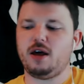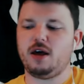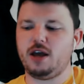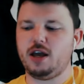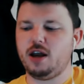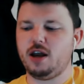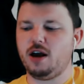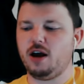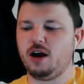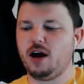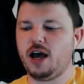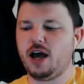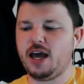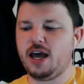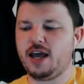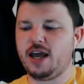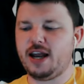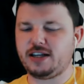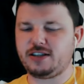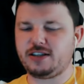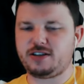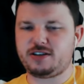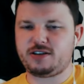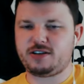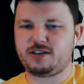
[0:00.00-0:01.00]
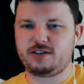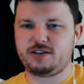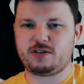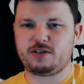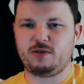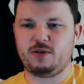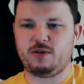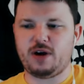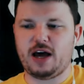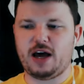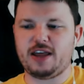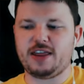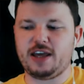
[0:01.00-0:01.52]
And that's
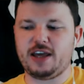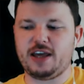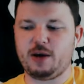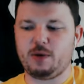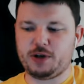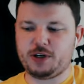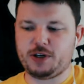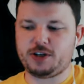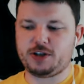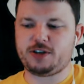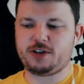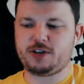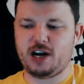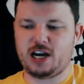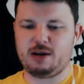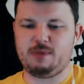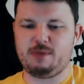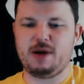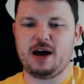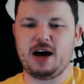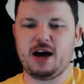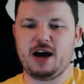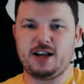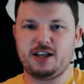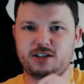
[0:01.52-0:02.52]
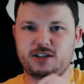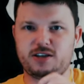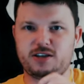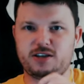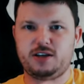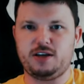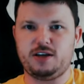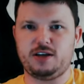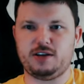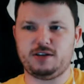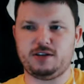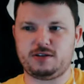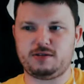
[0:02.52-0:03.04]
so. I think what you're talking about
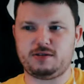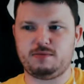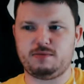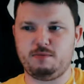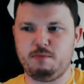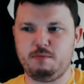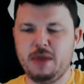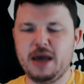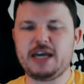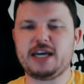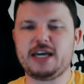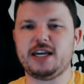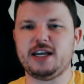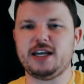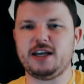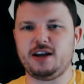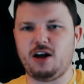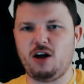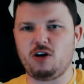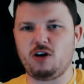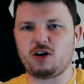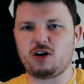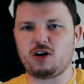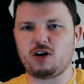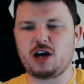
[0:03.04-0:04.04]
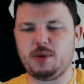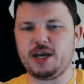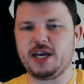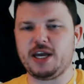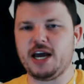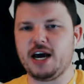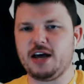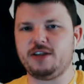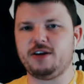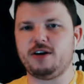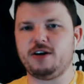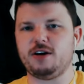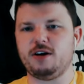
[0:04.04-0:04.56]
is making it all come
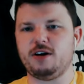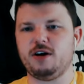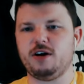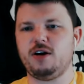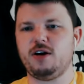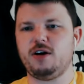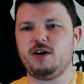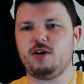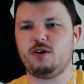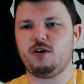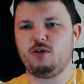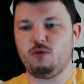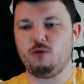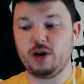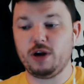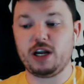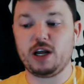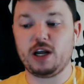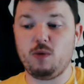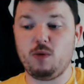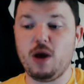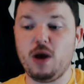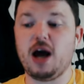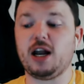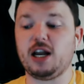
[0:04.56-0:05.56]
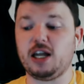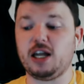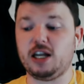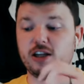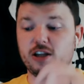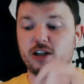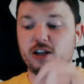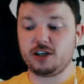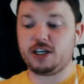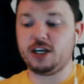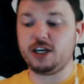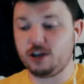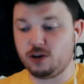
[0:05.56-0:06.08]
together really well and
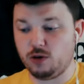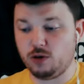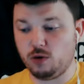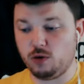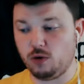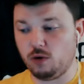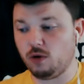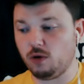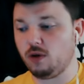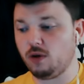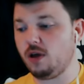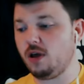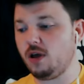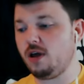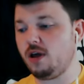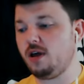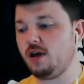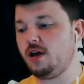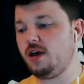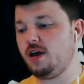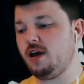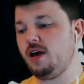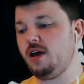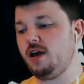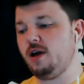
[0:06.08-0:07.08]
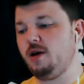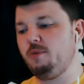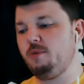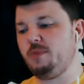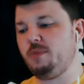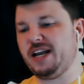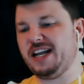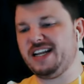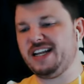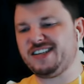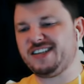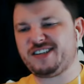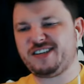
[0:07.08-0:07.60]
looking cool.
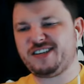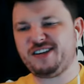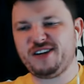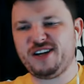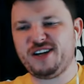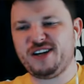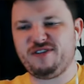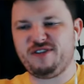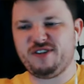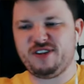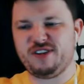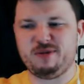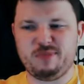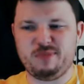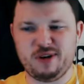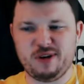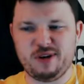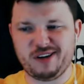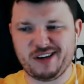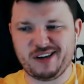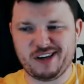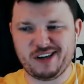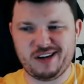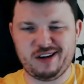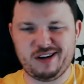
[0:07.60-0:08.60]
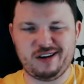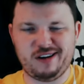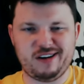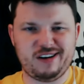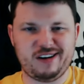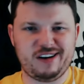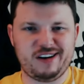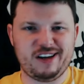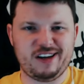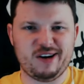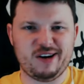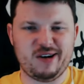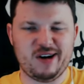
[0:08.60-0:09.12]
But it's still different than building a
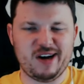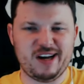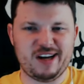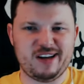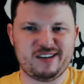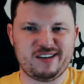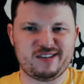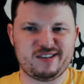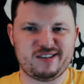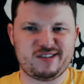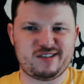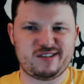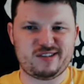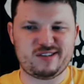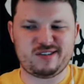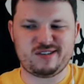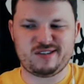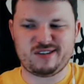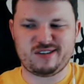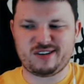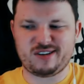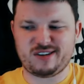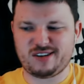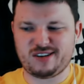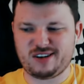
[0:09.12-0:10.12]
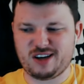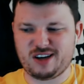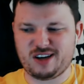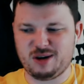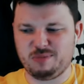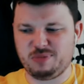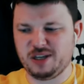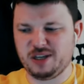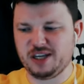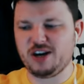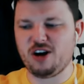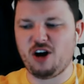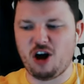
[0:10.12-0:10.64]

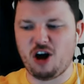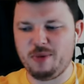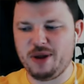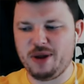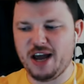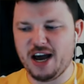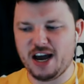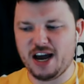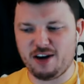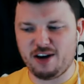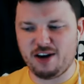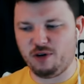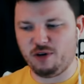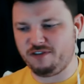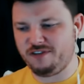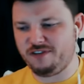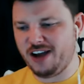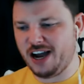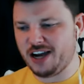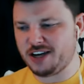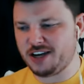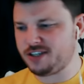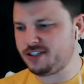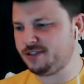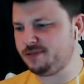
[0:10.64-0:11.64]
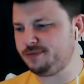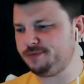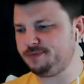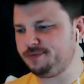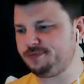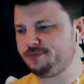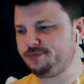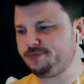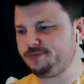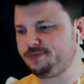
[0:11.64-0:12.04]
complete army out of one faction.